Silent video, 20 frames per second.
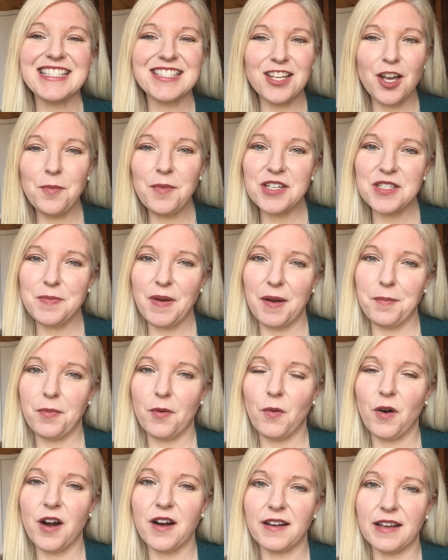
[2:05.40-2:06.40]
so much
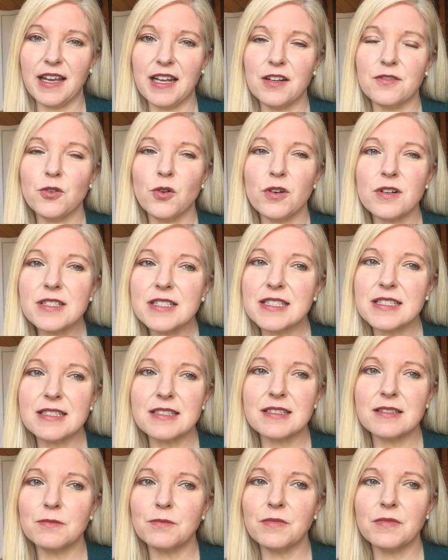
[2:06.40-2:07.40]
paperwork. And of course,
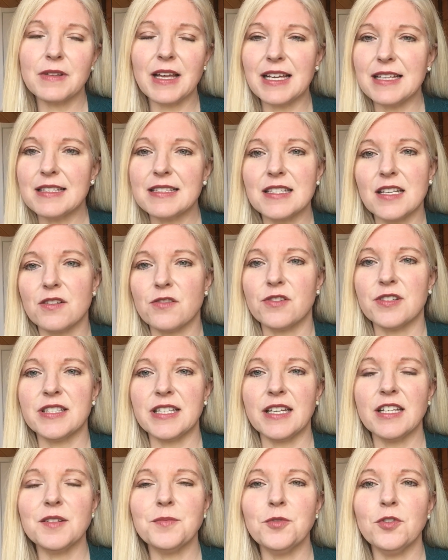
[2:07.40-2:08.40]
that's
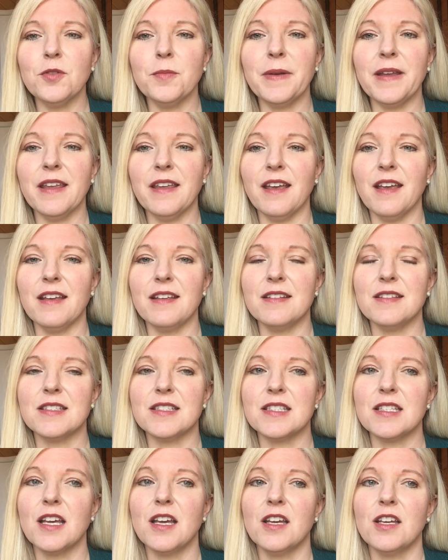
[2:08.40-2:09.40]
understandable because
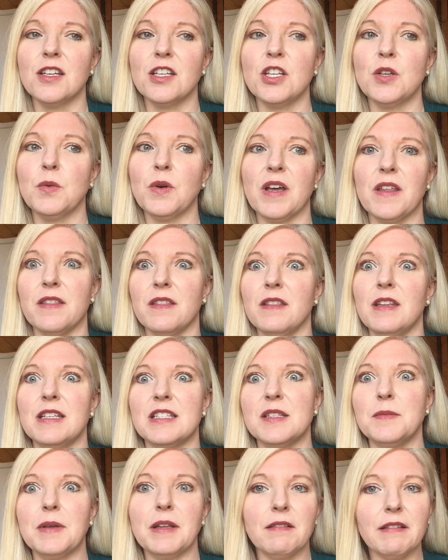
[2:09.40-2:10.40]
you want it
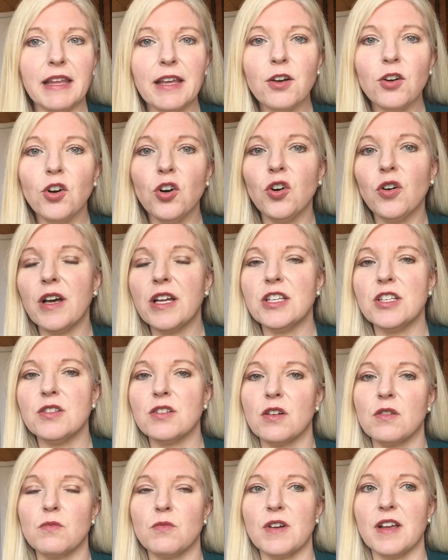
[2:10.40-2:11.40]
to be legal and you
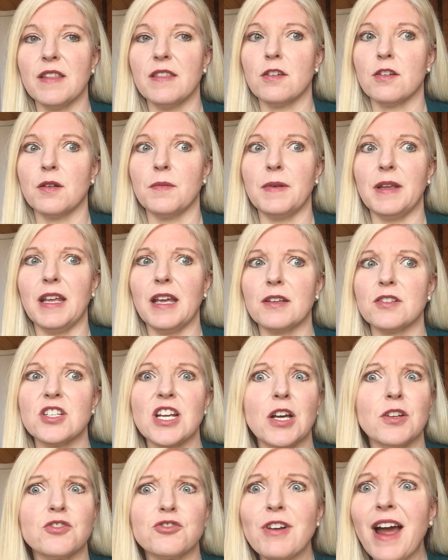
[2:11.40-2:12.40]
don't want there to be
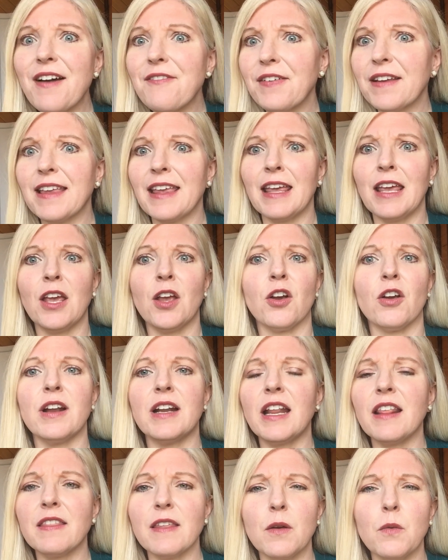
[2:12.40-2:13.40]
child trafficking or
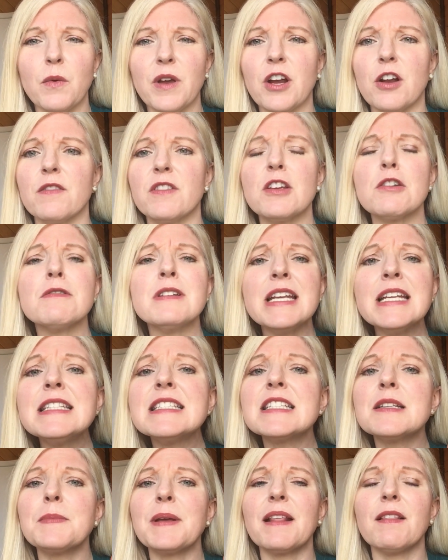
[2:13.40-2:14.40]
anything weird. There
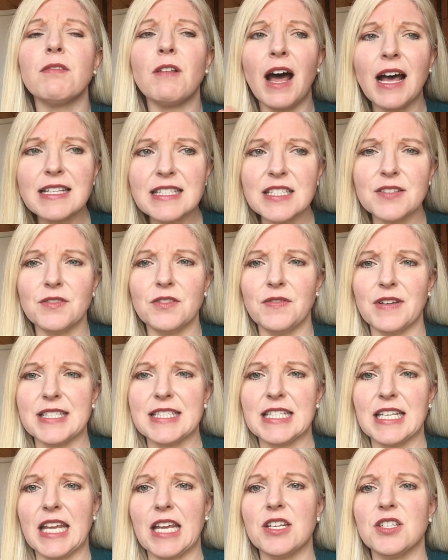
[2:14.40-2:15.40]
needs to be lots of
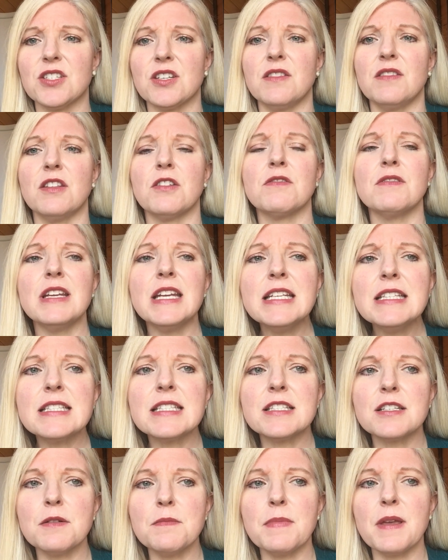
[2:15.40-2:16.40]
investigation. There
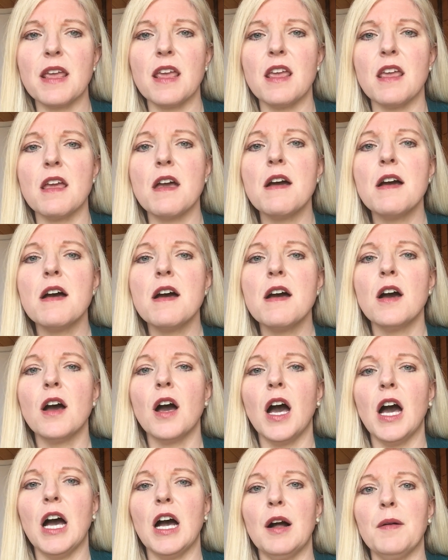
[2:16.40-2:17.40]
needs to be,
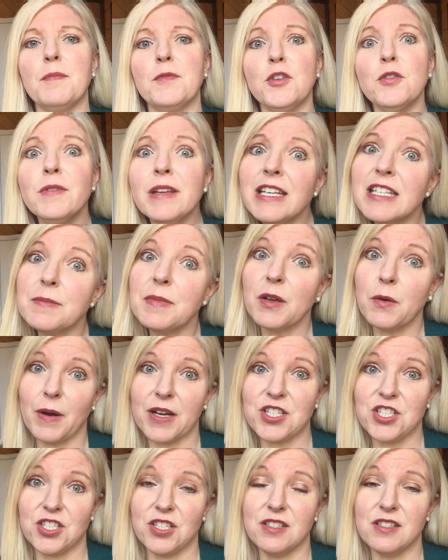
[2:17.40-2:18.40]
you need to be
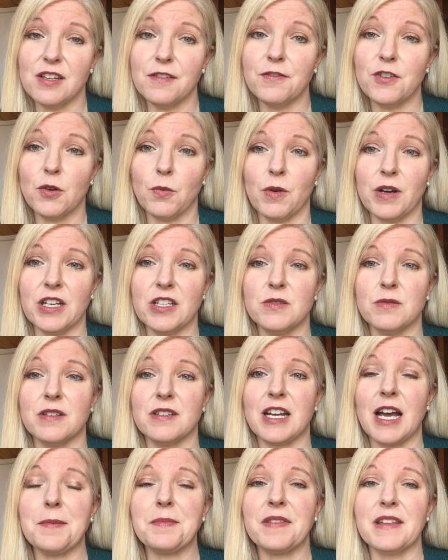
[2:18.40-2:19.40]
questioned if you're wanting to
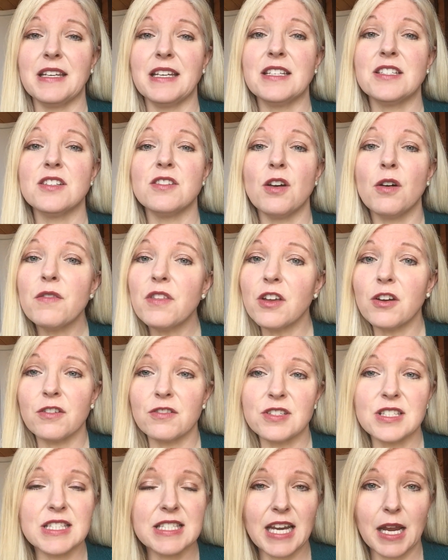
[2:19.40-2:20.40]
adopt. They need to know that you're
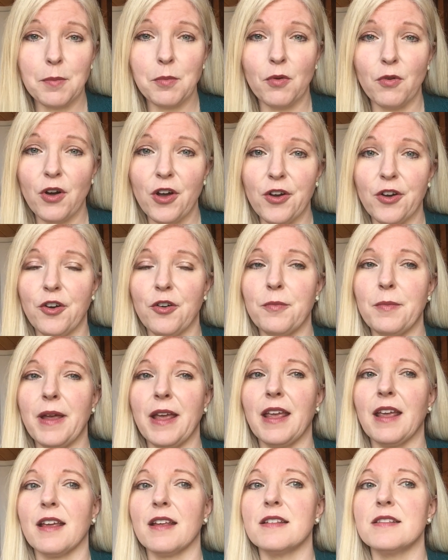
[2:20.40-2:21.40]
a stable home
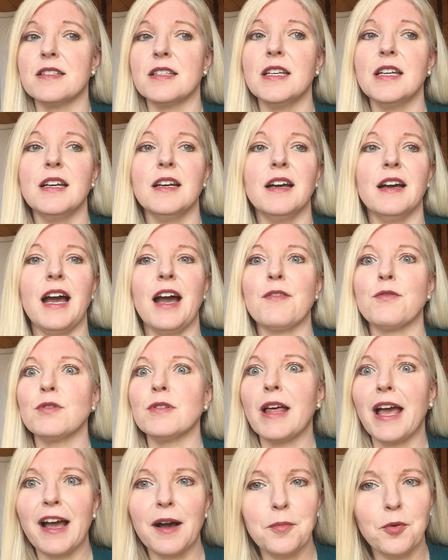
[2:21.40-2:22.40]
and have
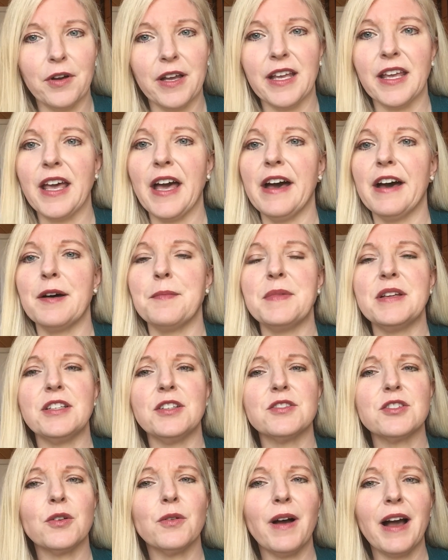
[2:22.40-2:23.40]
reliable income and
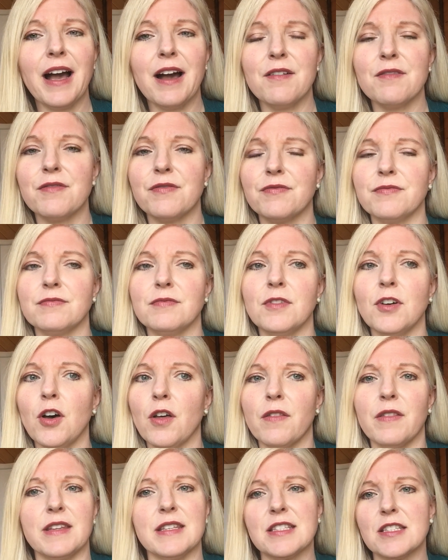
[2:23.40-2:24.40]
you don't have
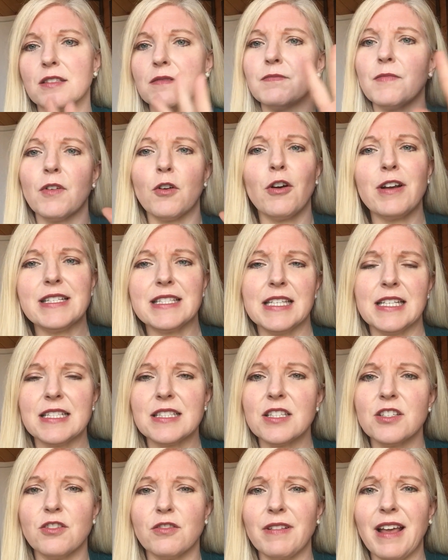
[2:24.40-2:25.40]
all this
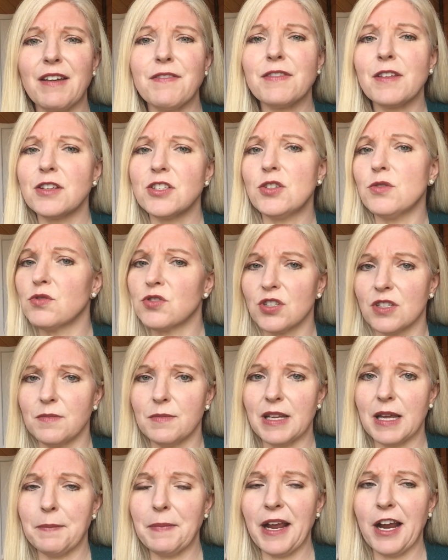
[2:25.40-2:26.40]
craziness in your life that you
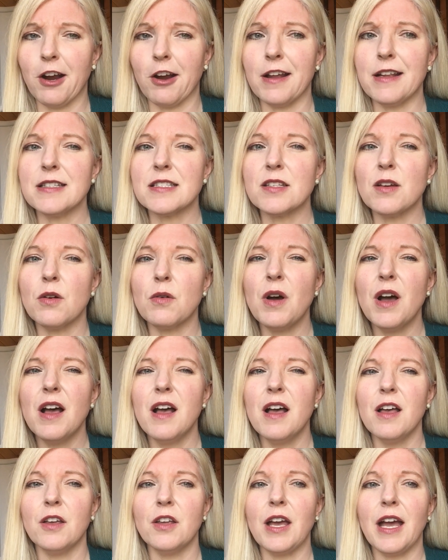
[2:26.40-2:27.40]
shouldn't be a parent. So
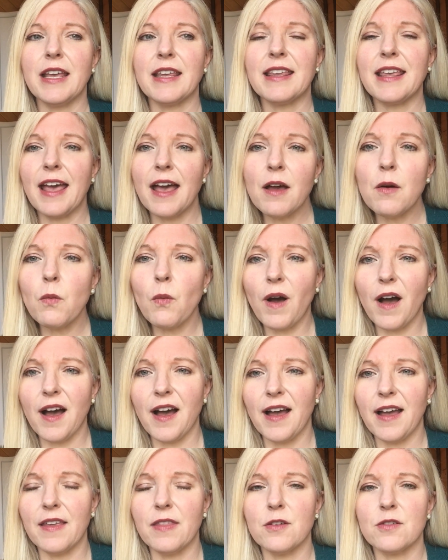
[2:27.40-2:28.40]
I get
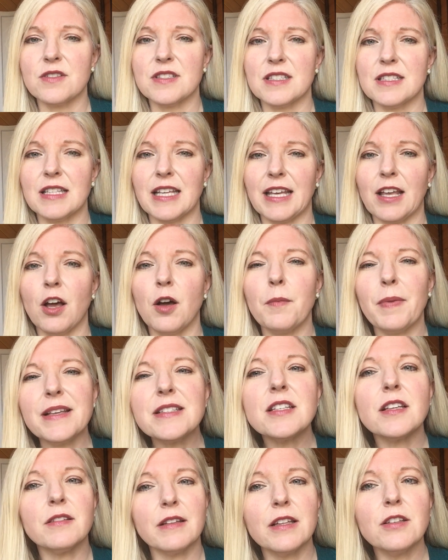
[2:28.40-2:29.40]
why there's
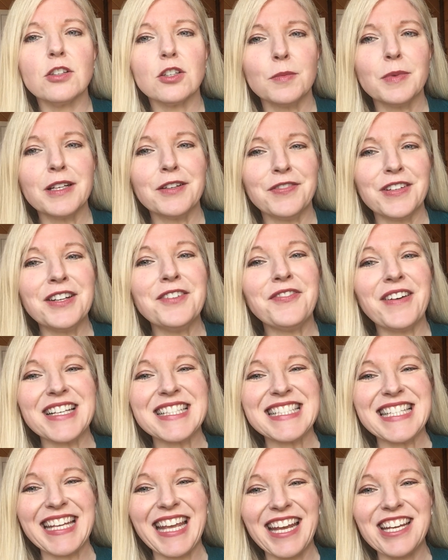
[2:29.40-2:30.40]
basically a little bit of an
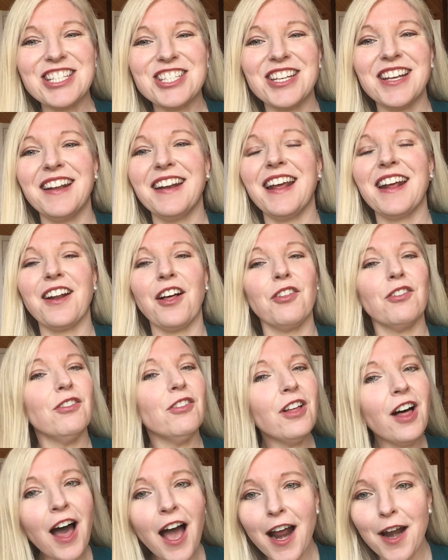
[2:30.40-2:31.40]
investigation and a
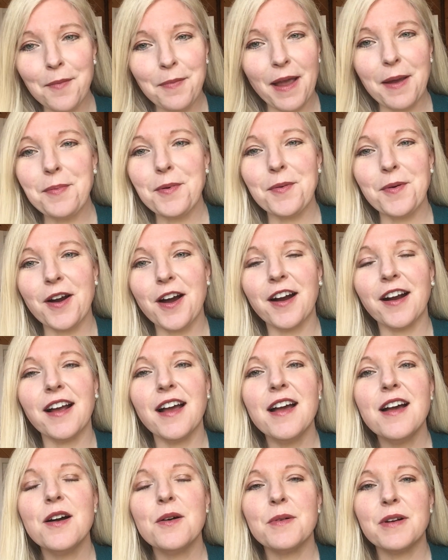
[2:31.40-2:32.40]
lot of paperwork
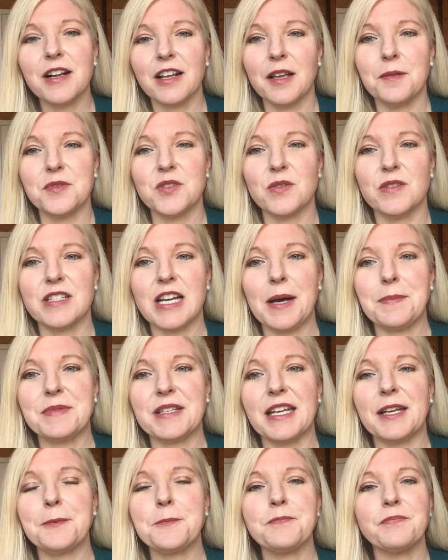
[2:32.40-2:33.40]
when it comes to
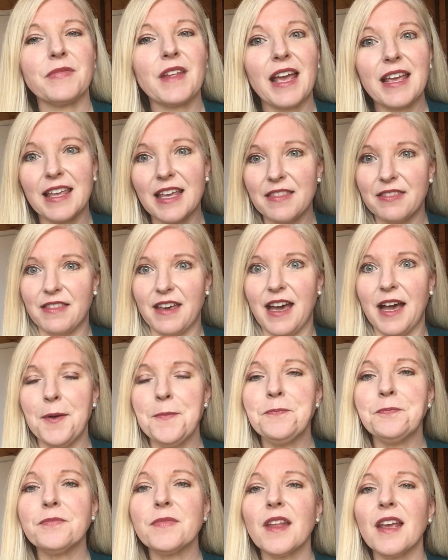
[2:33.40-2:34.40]
adopting. I get
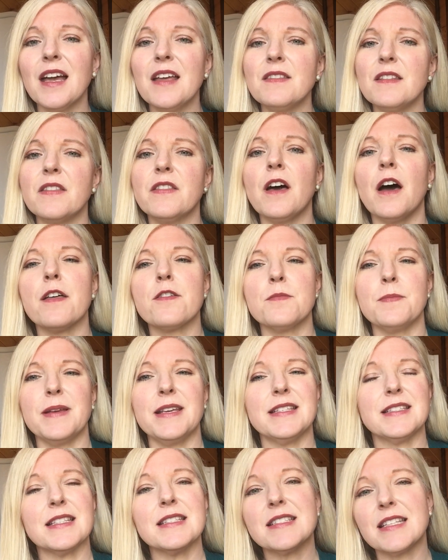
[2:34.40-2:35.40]
that. And then the other
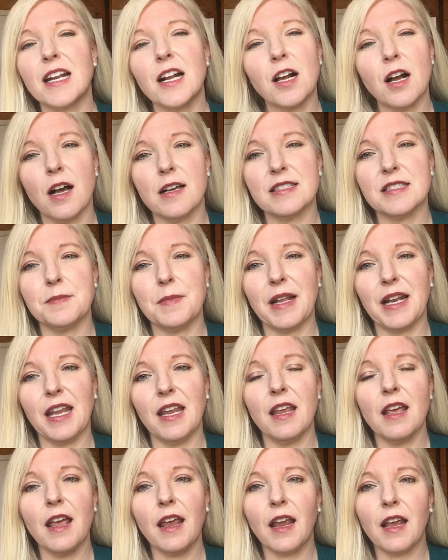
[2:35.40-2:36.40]
piece is that it costs
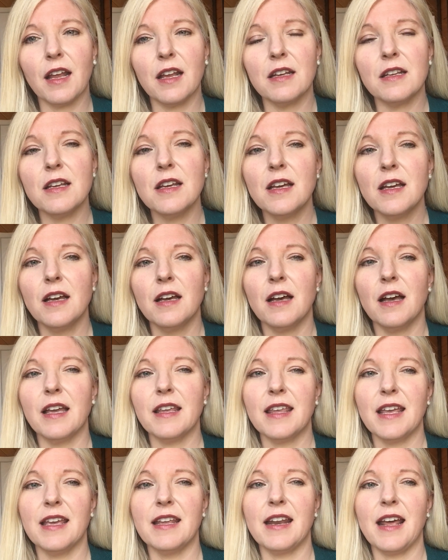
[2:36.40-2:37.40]
money. And
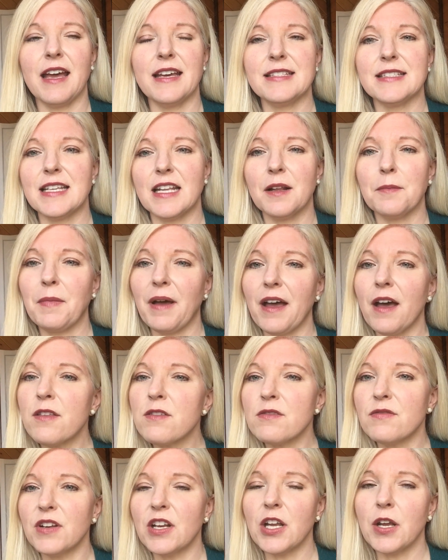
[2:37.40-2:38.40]
again, I said in my
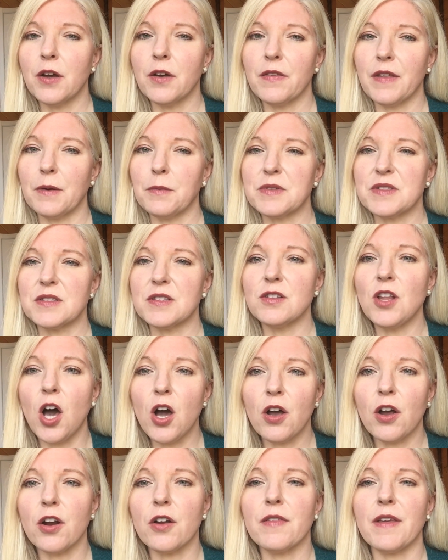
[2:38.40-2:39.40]
other video that was
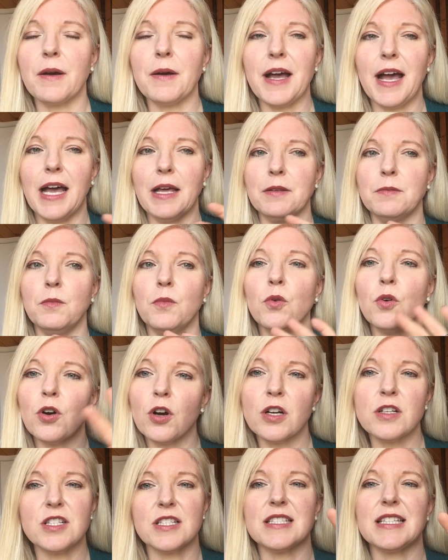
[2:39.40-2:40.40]
longer, that had
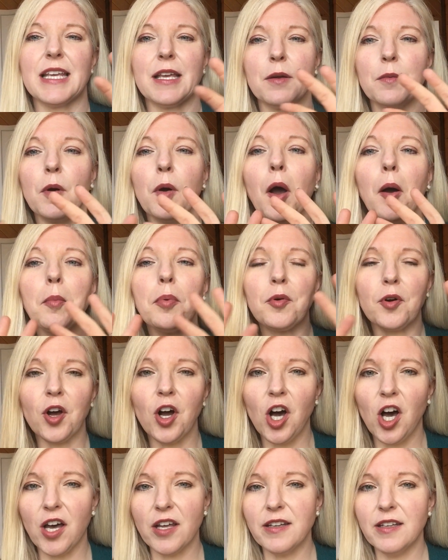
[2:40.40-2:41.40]
more just a
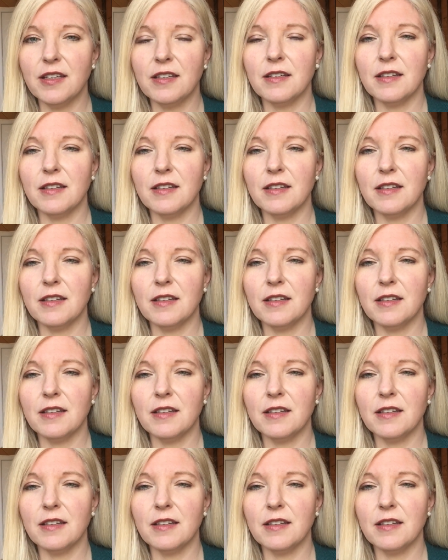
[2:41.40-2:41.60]
broad